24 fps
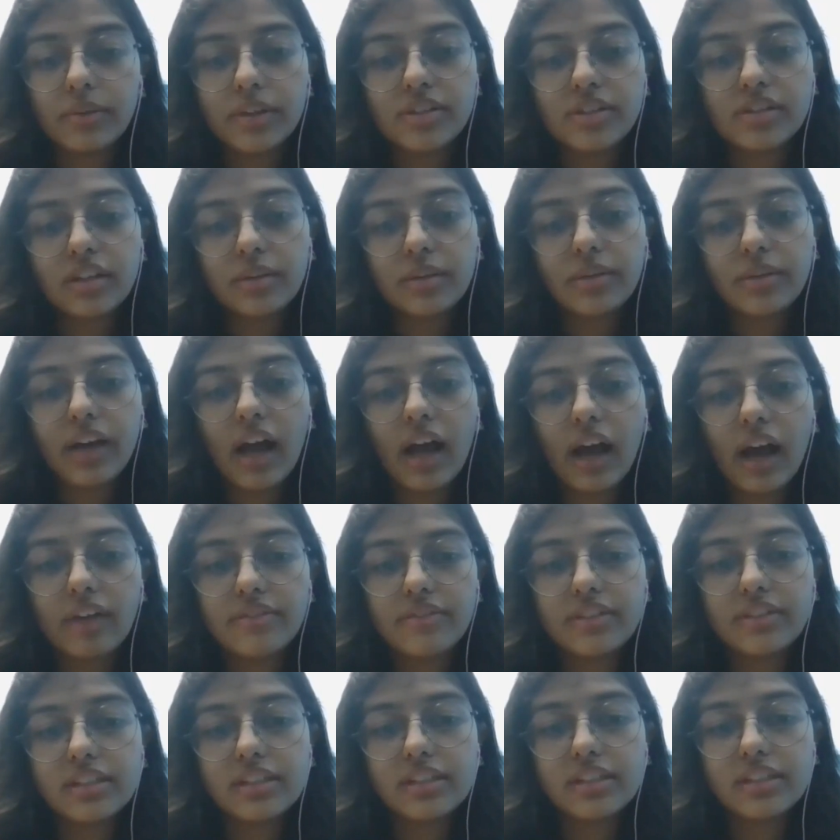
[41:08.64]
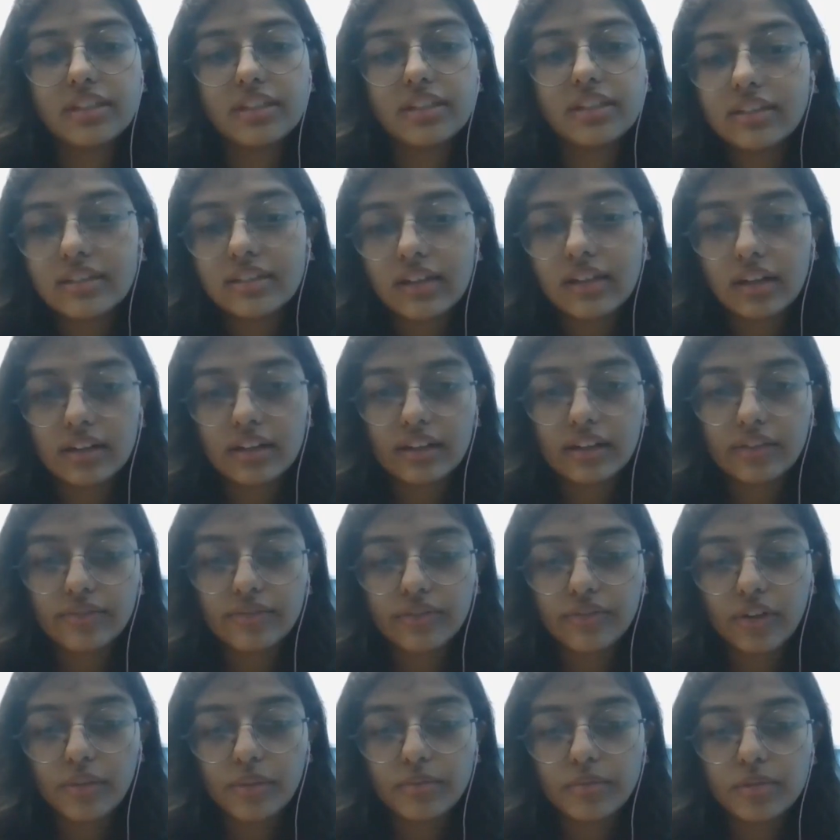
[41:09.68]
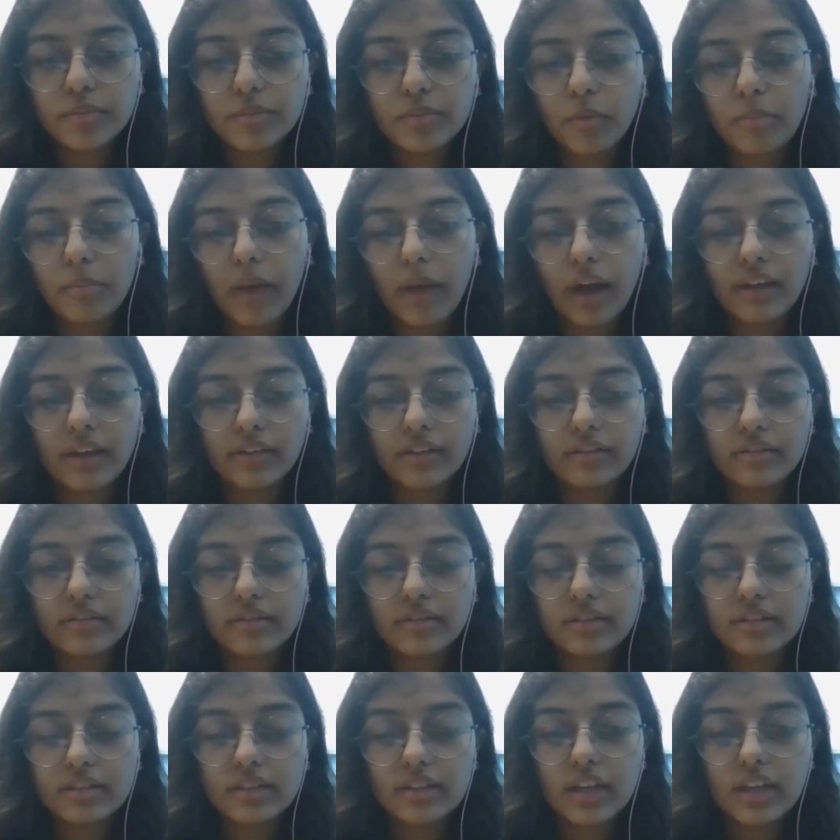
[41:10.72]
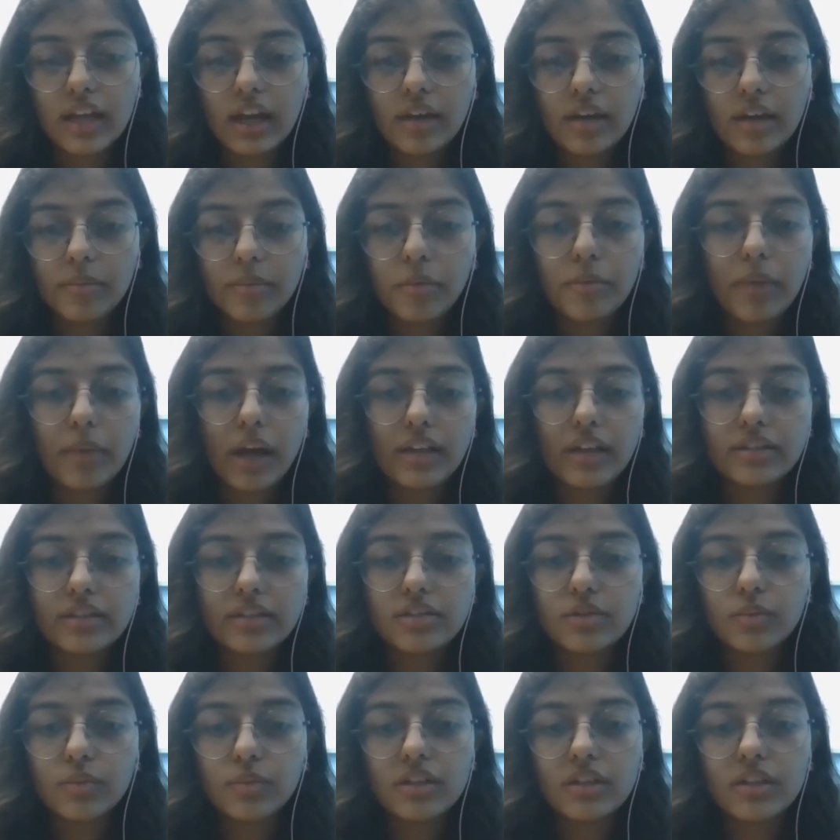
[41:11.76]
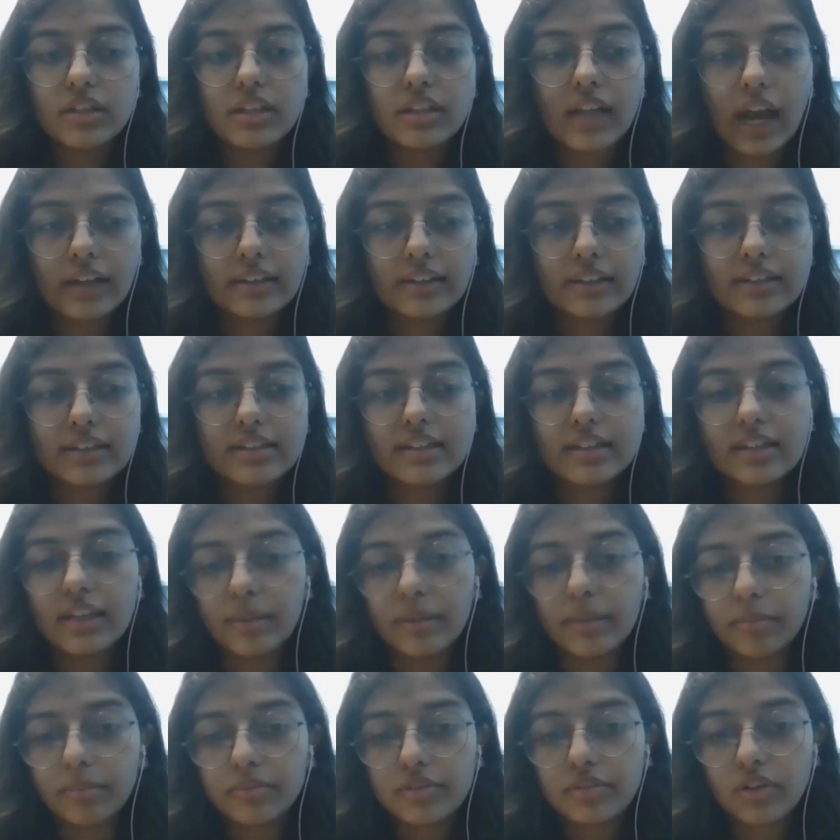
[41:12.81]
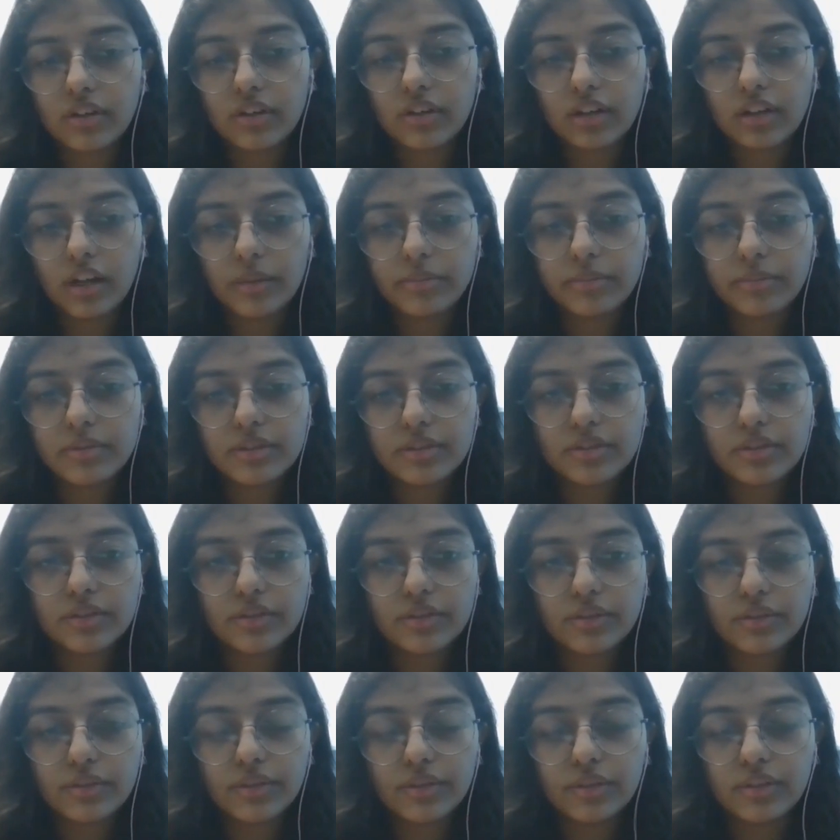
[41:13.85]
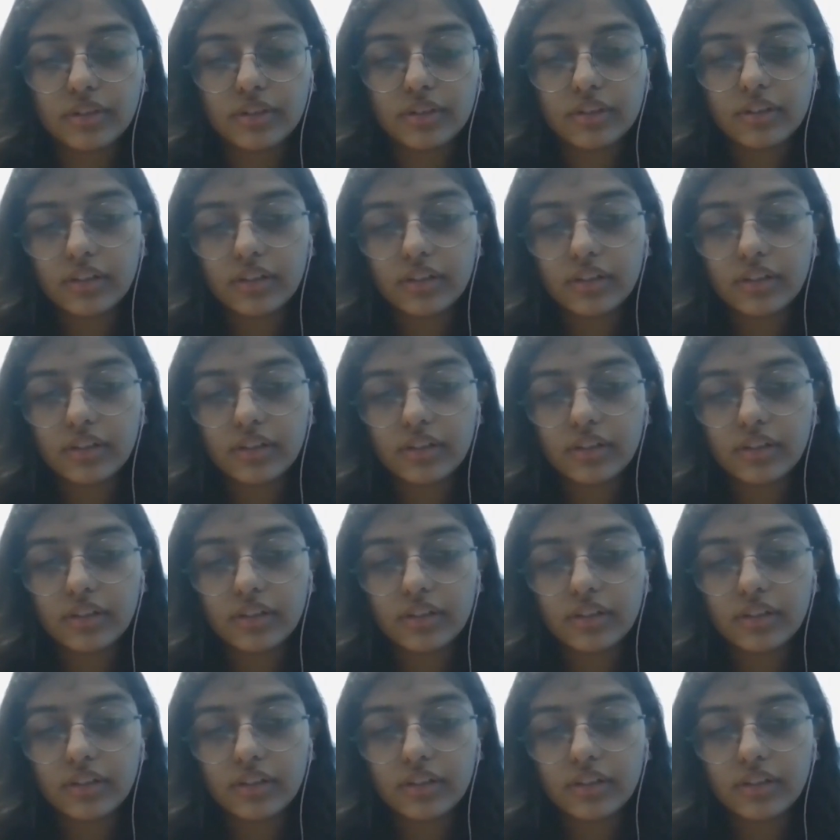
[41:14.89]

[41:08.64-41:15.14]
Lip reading: question that we have is, are consulting firms more biased towards inactives and depth of clubs? So,